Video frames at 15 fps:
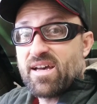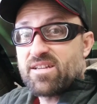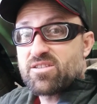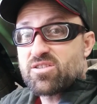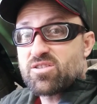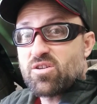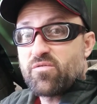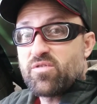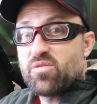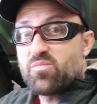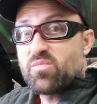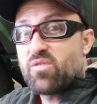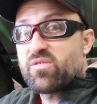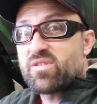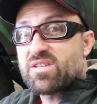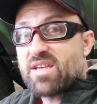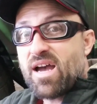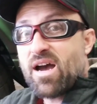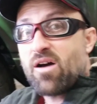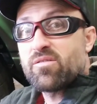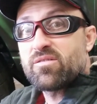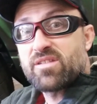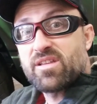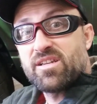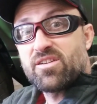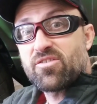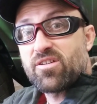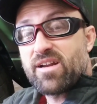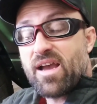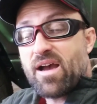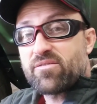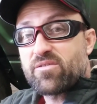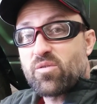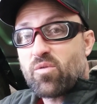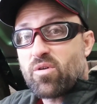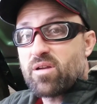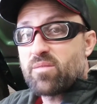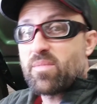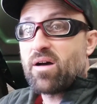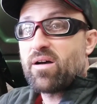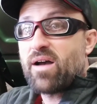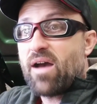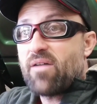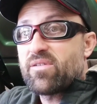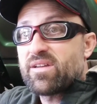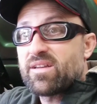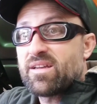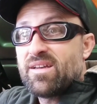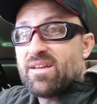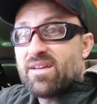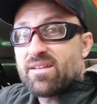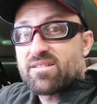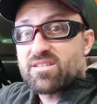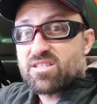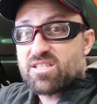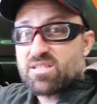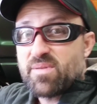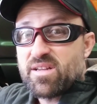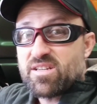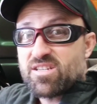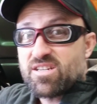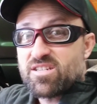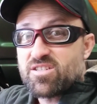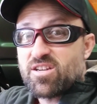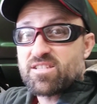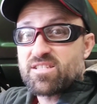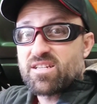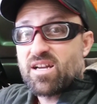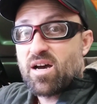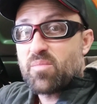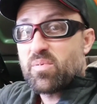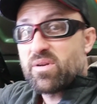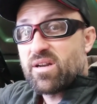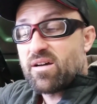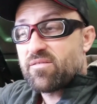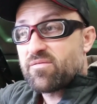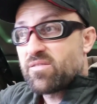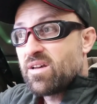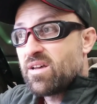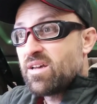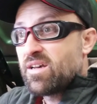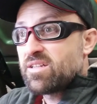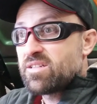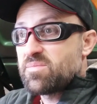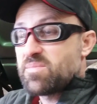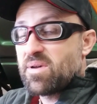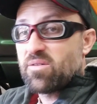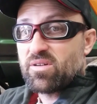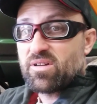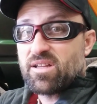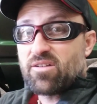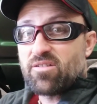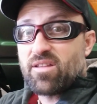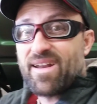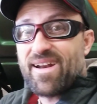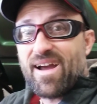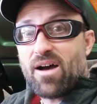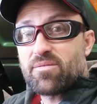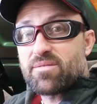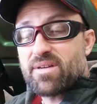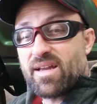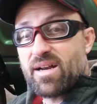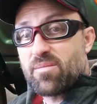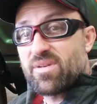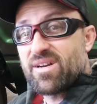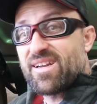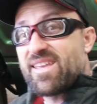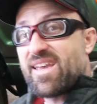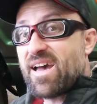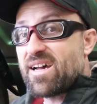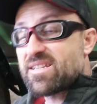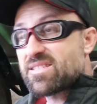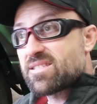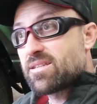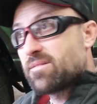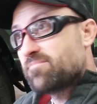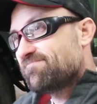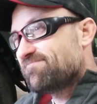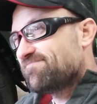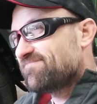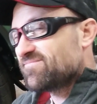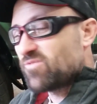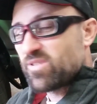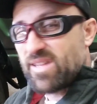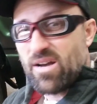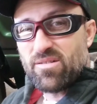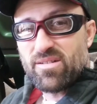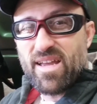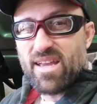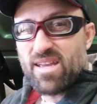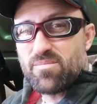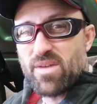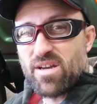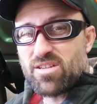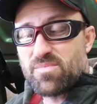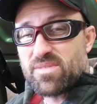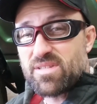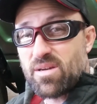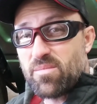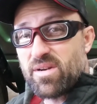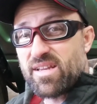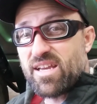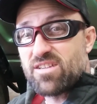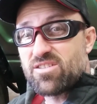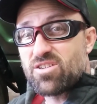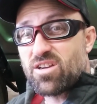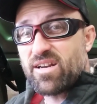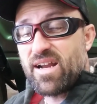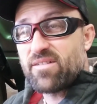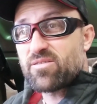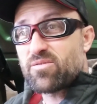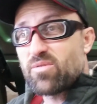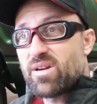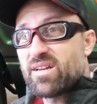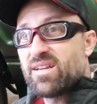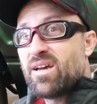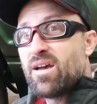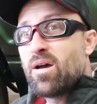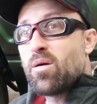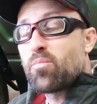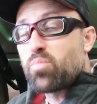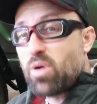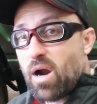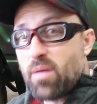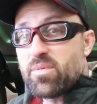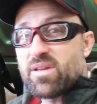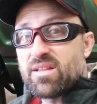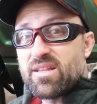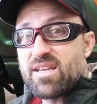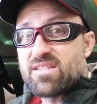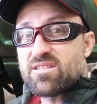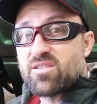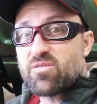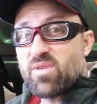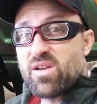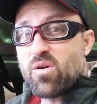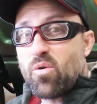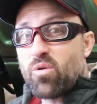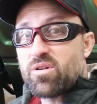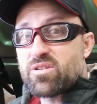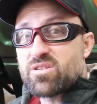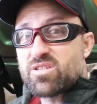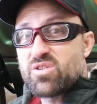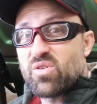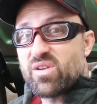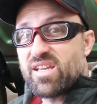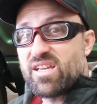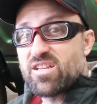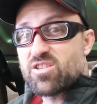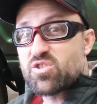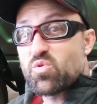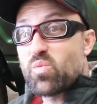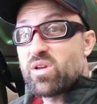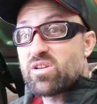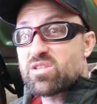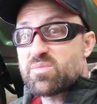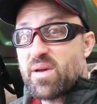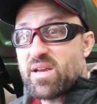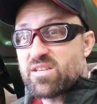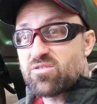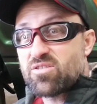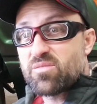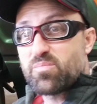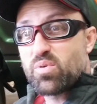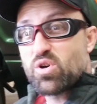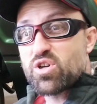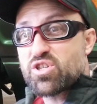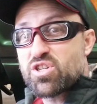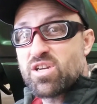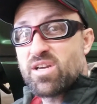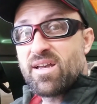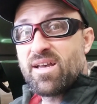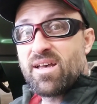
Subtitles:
edge, so if you move this out, then you're going to have to worry about having the suspension adjusted up enough to be able to clear that out. And I'm going to guess, without taking measurements, I'm going to guess you're going to have to run probably at least 3/4 to an inch wheel spacer to push